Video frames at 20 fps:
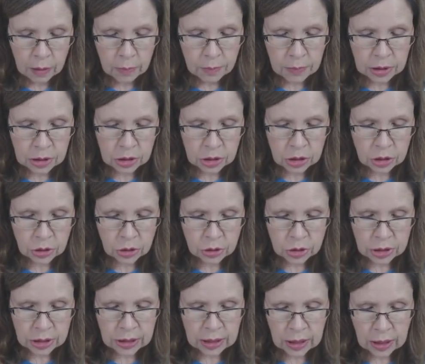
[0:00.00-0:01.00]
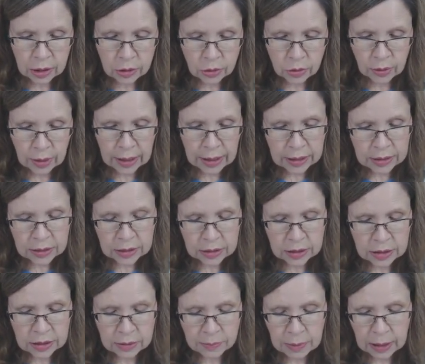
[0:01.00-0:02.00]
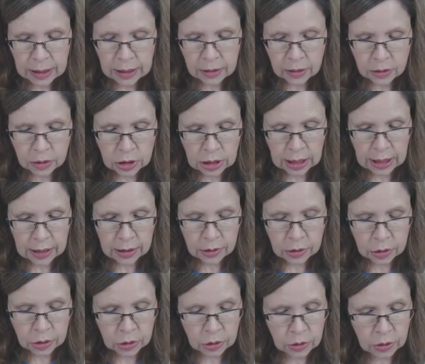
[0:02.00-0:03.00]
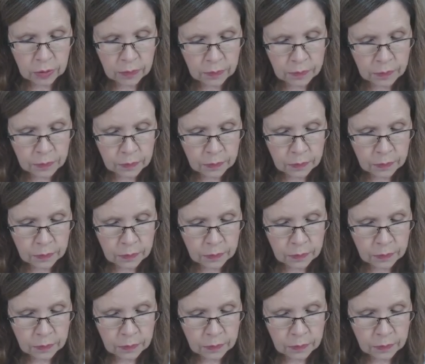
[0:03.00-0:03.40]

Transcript: Mr. Snodgrass smiled at her.